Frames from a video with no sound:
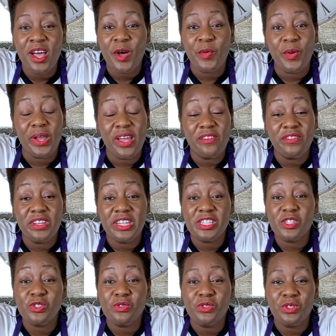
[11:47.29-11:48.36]
whatever it
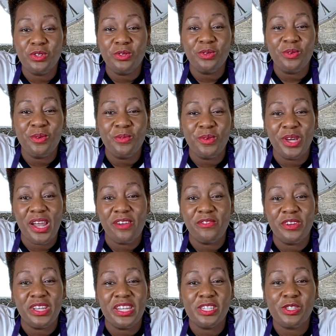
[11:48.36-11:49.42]
is you do, whatever
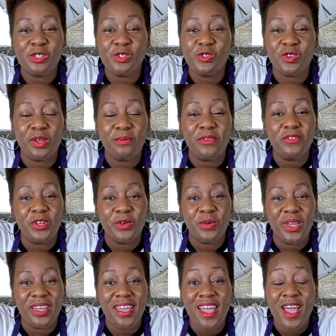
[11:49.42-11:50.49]
it is you dream of
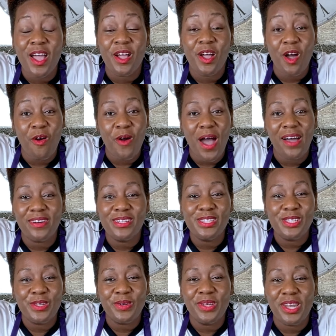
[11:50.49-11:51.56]
doing, go out and
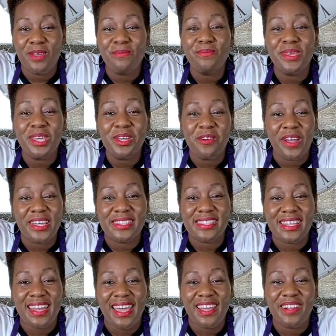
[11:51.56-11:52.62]
do it and be great
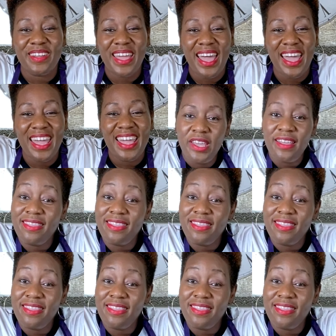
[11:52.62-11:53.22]
today, okay?